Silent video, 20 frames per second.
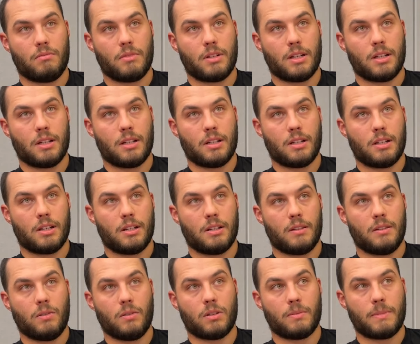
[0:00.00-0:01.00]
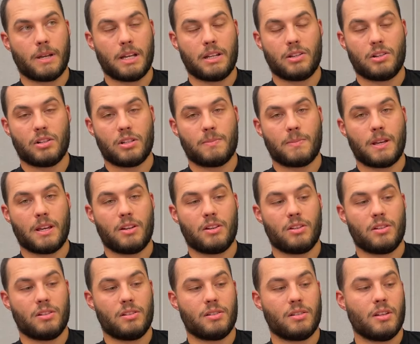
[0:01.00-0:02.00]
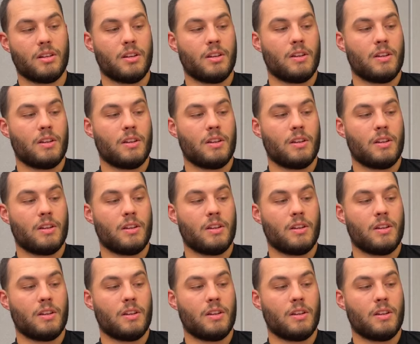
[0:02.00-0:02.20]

the automation space, is,